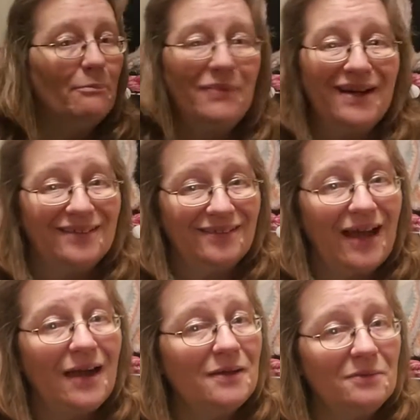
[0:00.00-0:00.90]
but
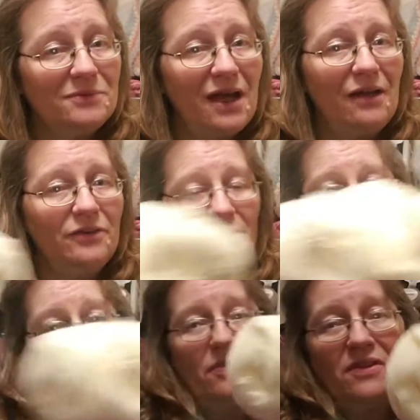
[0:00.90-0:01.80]
I am telling
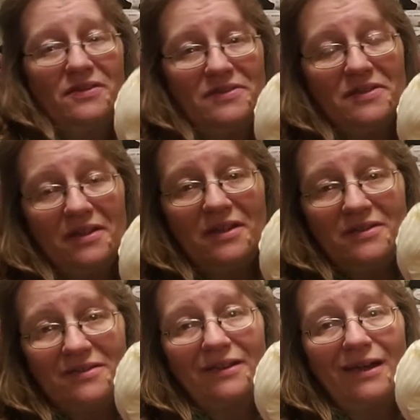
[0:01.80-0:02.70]
you, this
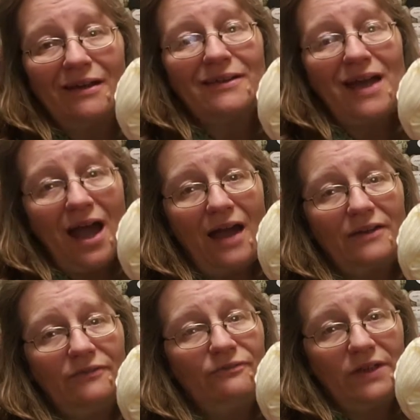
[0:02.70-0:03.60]
is a
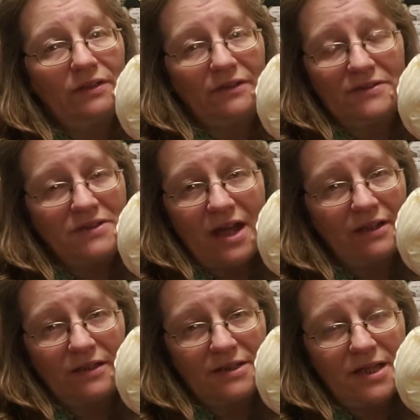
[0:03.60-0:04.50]
cotton feel. It's
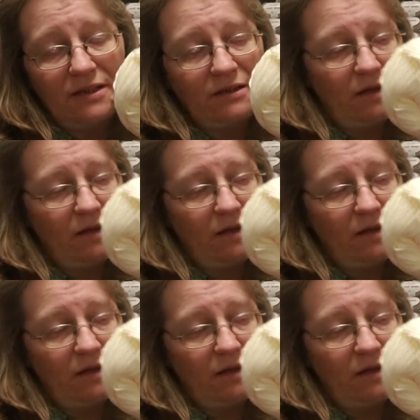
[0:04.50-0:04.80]
not going to take